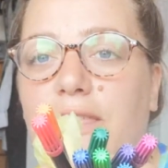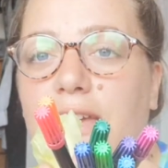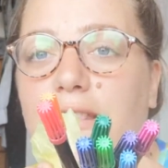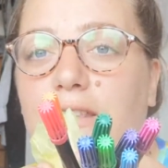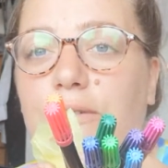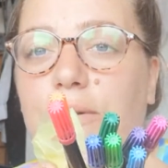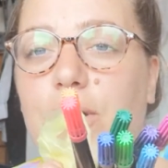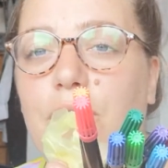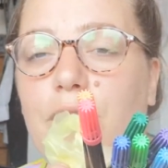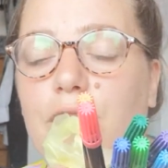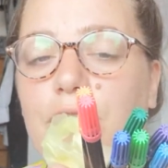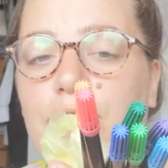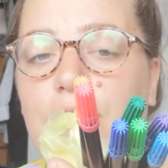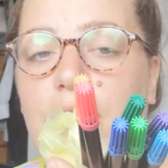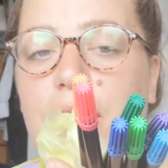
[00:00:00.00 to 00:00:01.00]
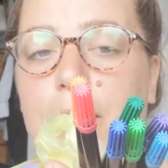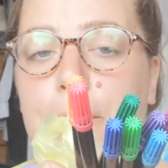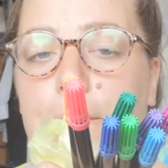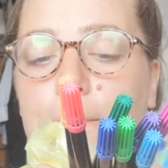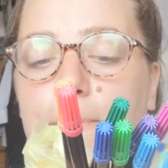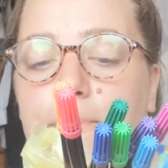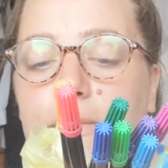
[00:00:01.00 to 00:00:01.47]
they do a lot of
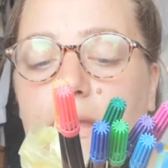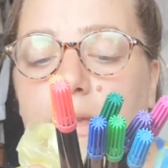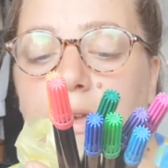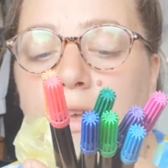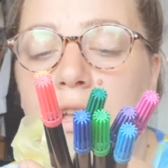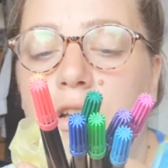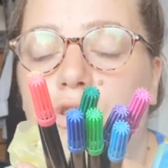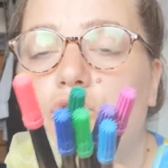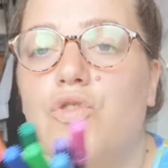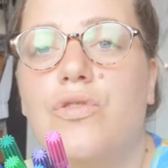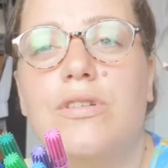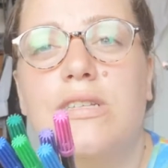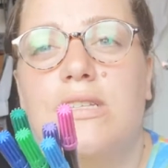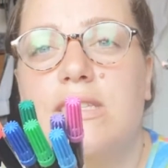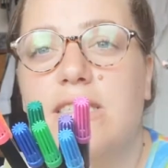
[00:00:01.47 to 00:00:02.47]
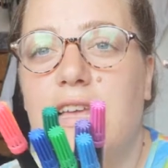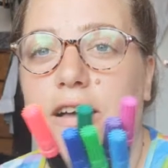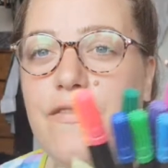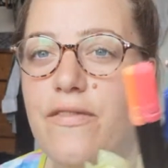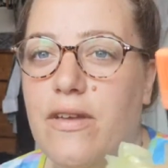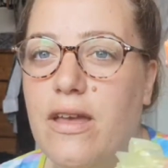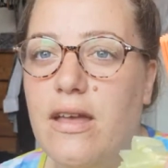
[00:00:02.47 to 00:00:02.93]
drawing and
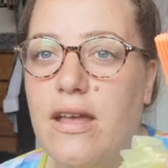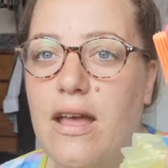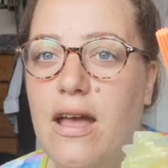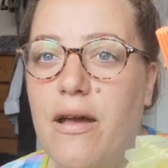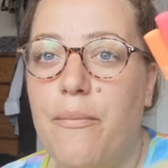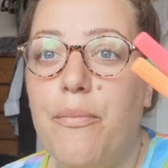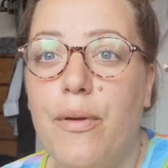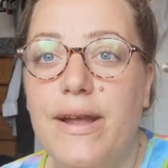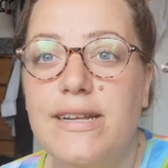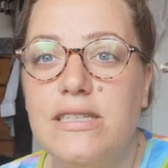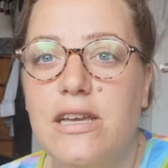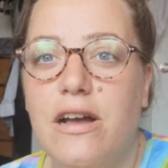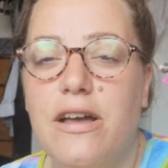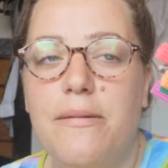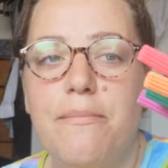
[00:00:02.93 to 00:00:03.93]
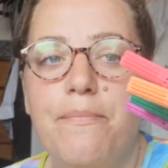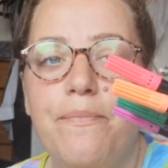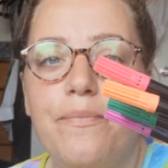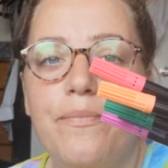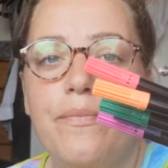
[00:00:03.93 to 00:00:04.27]
stuff at break time.